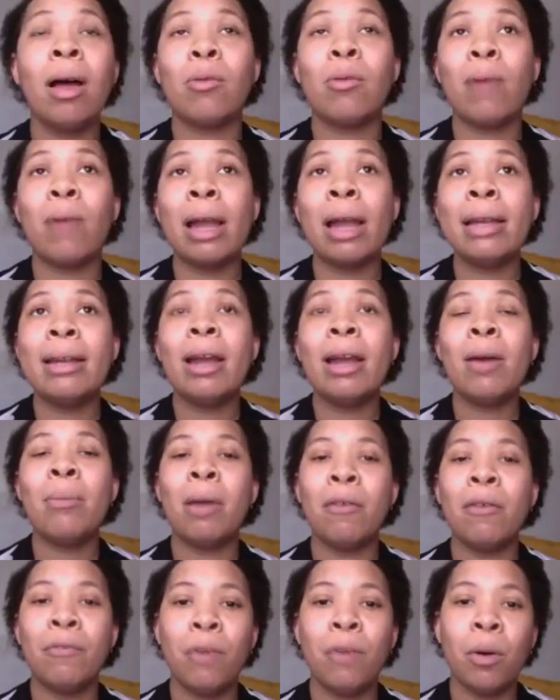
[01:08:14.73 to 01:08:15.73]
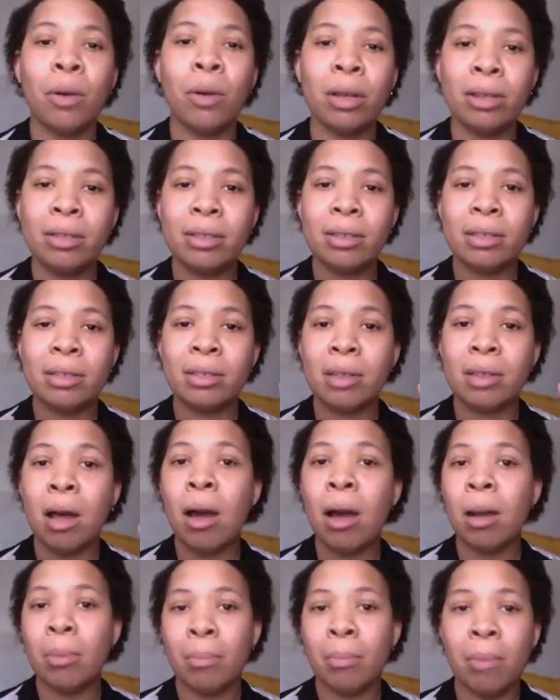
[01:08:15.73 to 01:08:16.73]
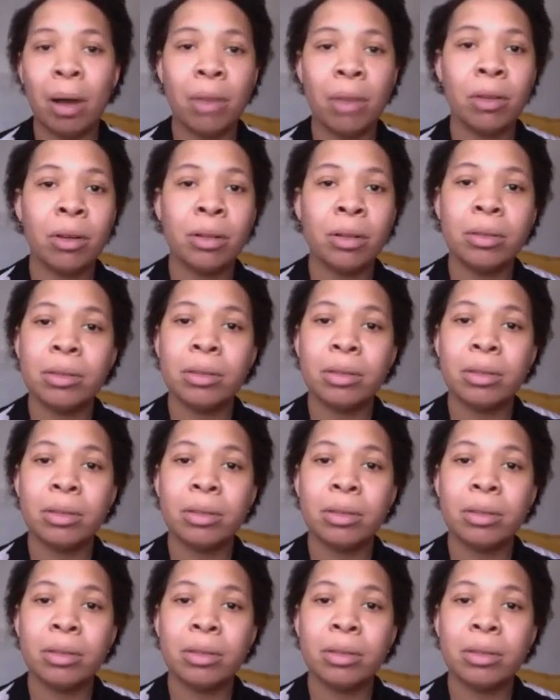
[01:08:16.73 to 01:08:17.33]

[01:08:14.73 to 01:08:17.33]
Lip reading: right now my focus is on mothers,